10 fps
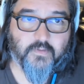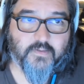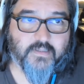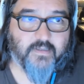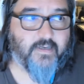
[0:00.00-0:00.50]

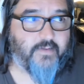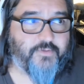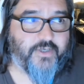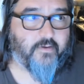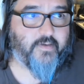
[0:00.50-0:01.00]
There's a guy named
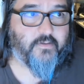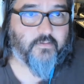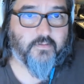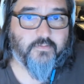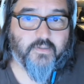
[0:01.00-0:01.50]
Jerry
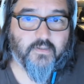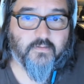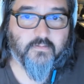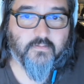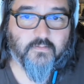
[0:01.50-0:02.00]

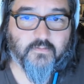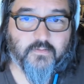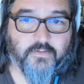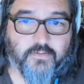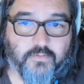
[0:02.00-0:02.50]
Colonna
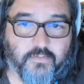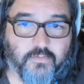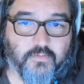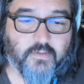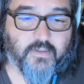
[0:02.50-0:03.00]

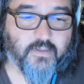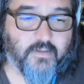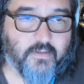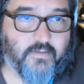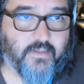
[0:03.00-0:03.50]
who
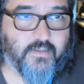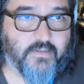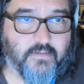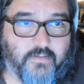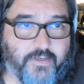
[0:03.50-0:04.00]

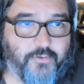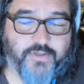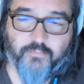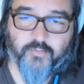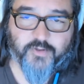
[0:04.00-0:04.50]
does
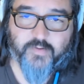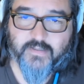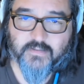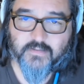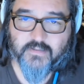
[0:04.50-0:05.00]
leadership
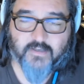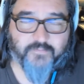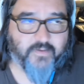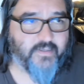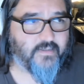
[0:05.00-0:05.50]
retreats and
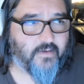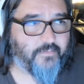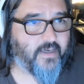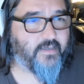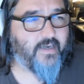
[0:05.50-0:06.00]
stuff, and he's got a
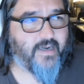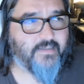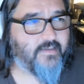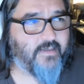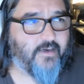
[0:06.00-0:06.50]

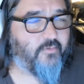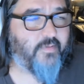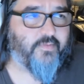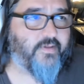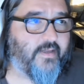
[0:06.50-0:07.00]
podcast, and I can't
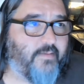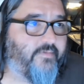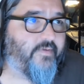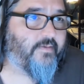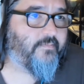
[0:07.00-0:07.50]
remember the name
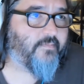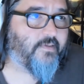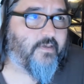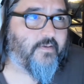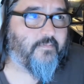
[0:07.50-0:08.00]
of it,
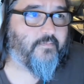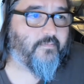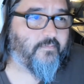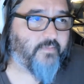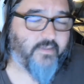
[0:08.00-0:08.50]

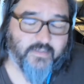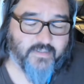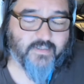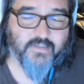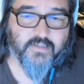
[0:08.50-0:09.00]
but
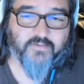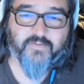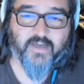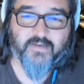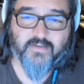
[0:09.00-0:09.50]
he's easy to
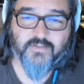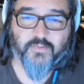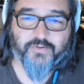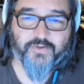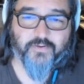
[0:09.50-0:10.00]
find. He's a
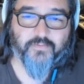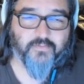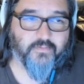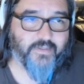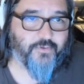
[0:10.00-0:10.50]

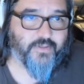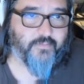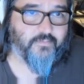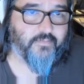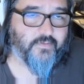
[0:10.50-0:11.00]
well-known
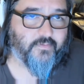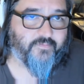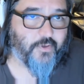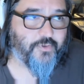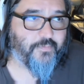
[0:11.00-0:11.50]
leadership sort of
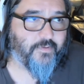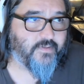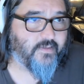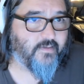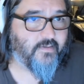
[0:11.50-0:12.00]
coach
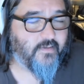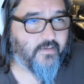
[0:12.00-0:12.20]
person.